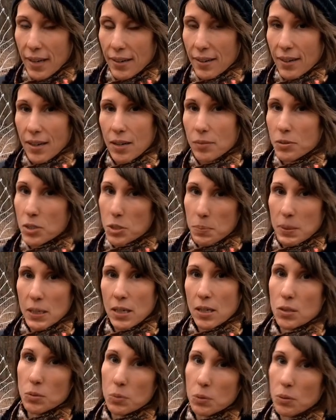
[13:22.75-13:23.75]
that just
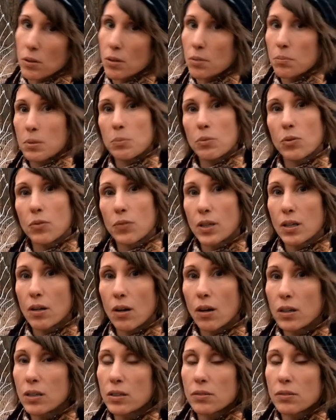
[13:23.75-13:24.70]
because we were going to be moving it